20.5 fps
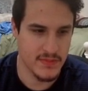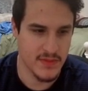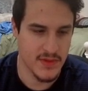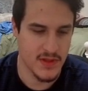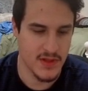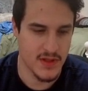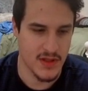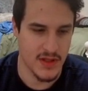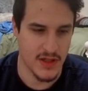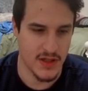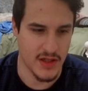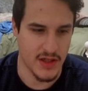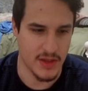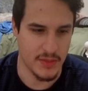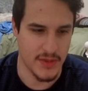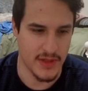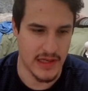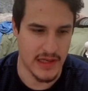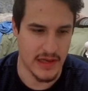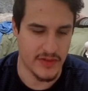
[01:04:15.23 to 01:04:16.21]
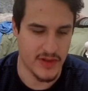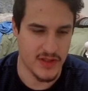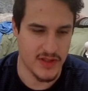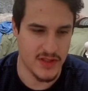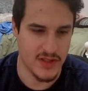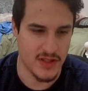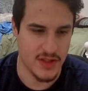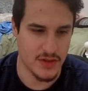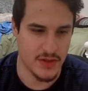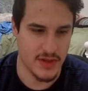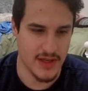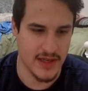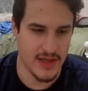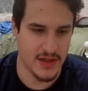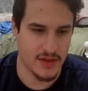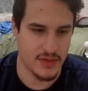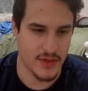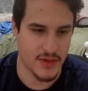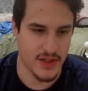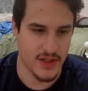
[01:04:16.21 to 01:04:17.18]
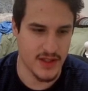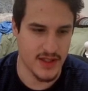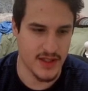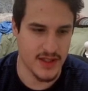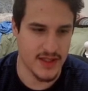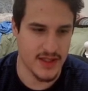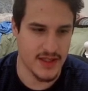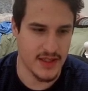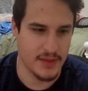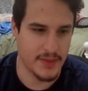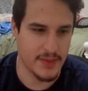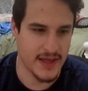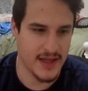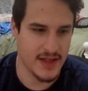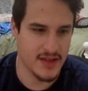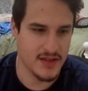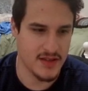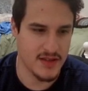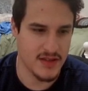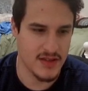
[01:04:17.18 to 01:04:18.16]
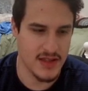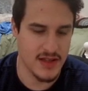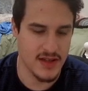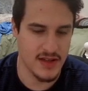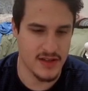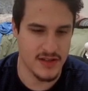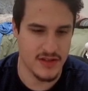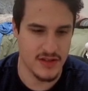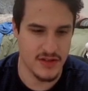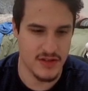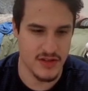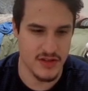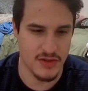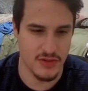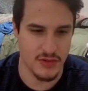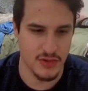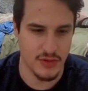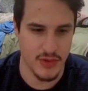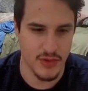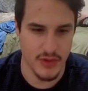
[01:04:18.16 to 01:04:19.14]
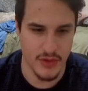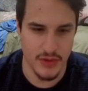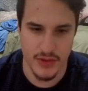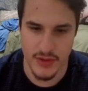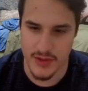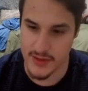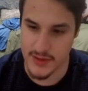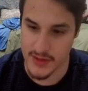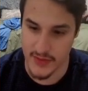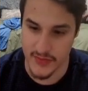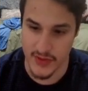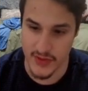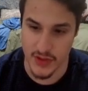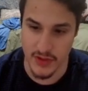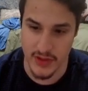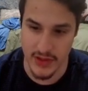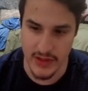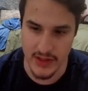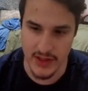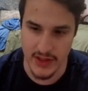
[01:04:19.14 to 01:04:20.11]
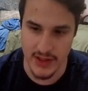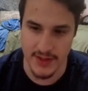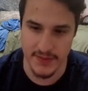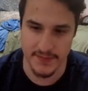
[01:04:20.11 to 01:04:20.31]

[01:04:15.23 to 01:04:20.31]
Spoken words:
And obviously you can't really get past there because there's the Sudowoodo tree, so you have to go down here.